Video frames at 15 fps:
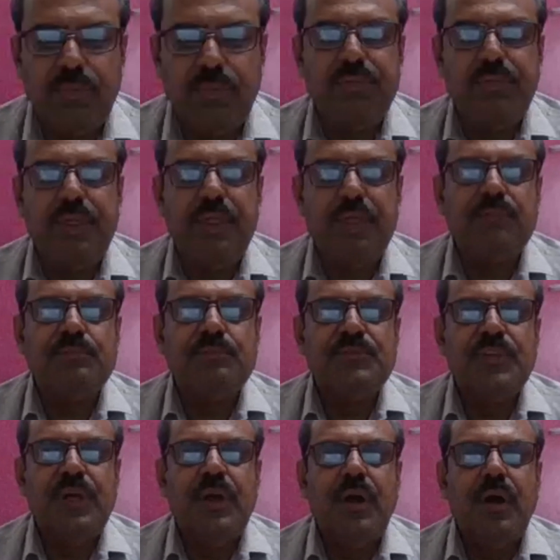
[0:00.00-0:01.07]
Madhavi.
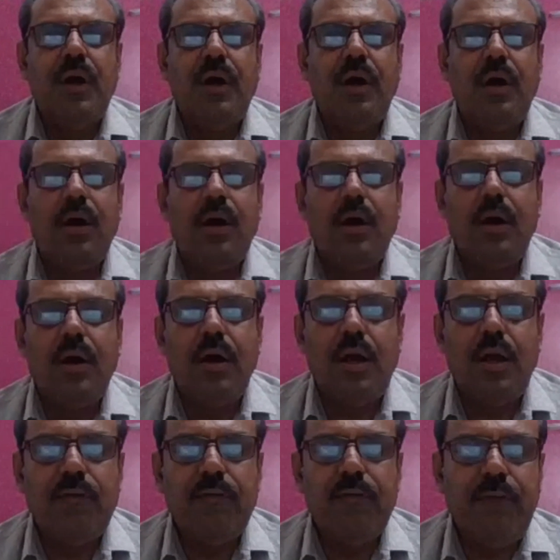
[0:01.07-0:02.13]
Uh,
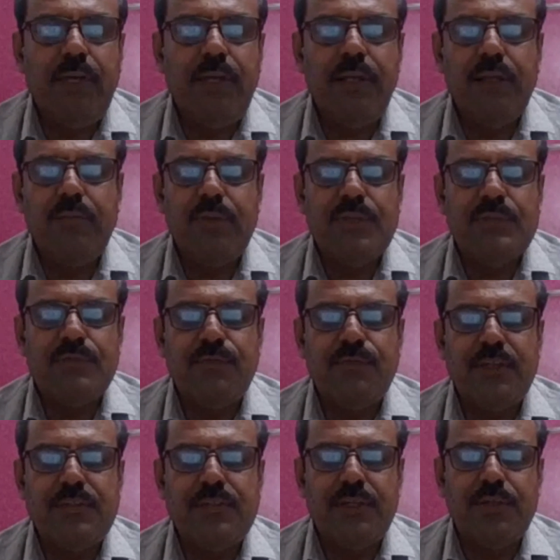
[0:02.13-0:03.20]
I feel immense
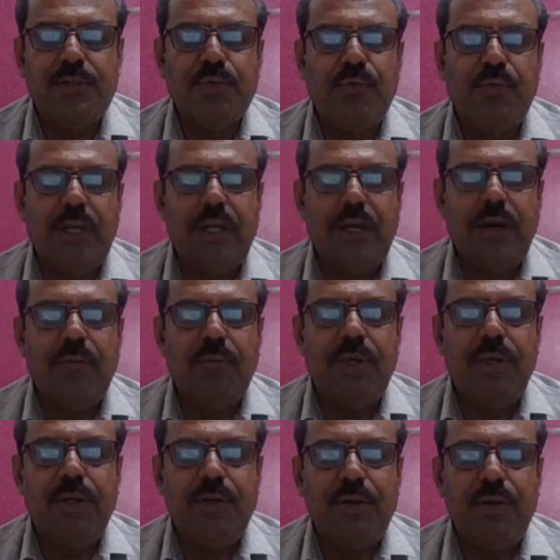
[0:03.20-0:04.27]
pleasure to welcome
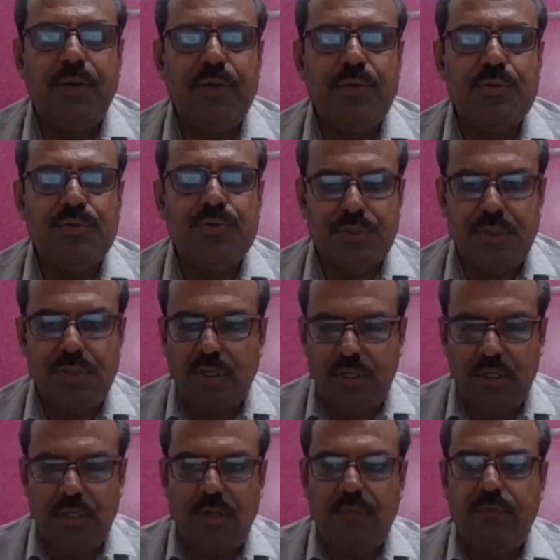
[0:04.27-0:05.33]
and introduce
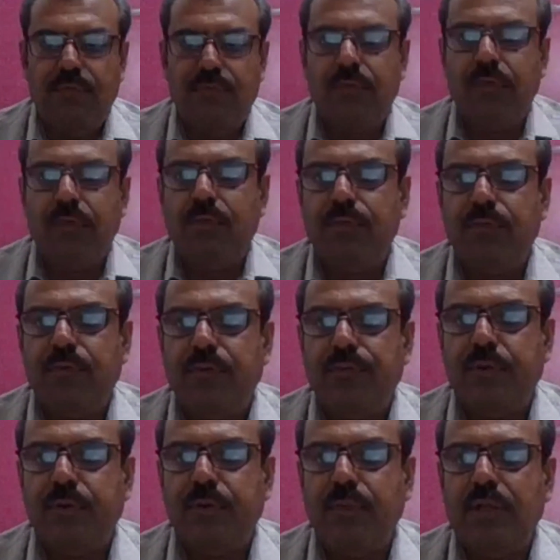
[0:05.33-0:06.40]
uh,
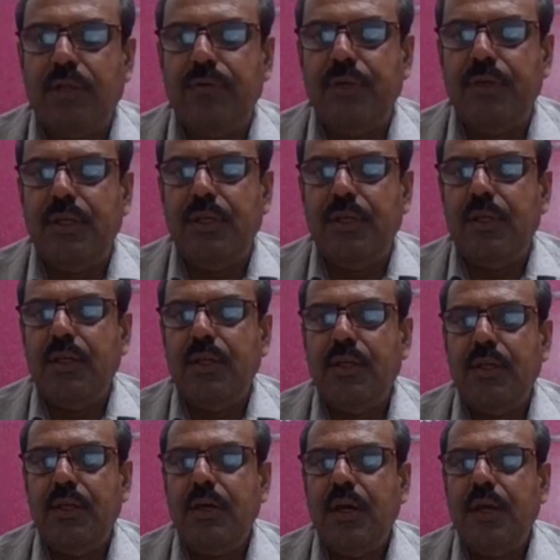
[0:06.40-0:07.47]
Professor Madhavi
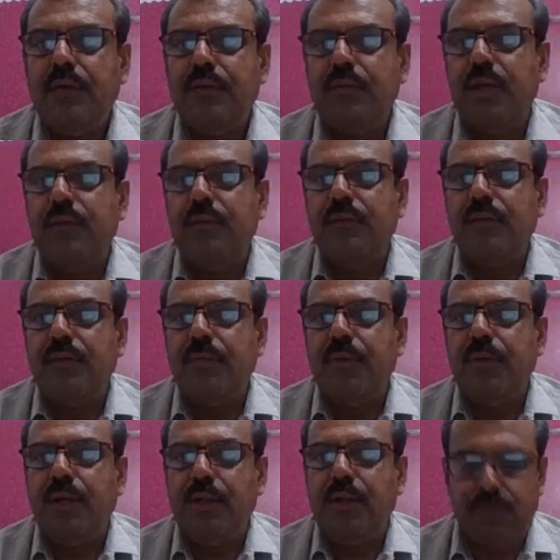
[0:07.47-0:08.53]
as, as an
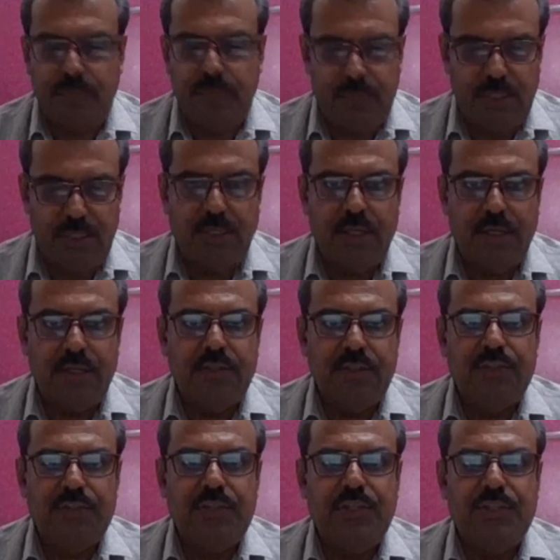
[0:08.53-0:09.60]
eminent speaker in
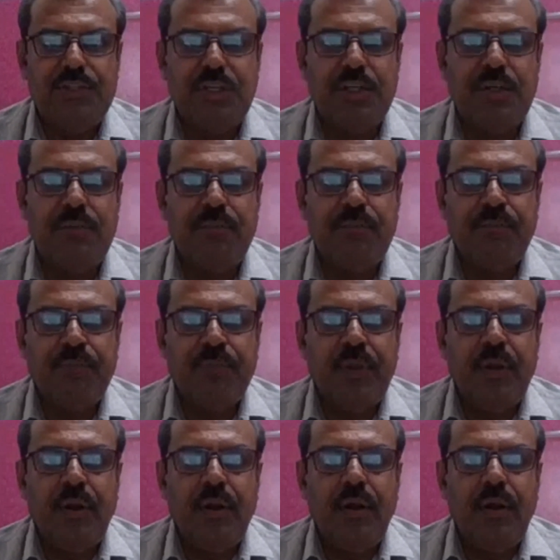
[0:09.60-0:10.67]
this session.
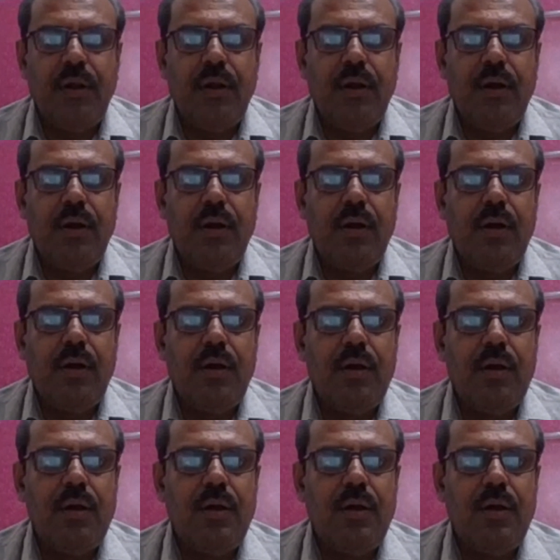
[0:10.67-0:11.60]
Uh,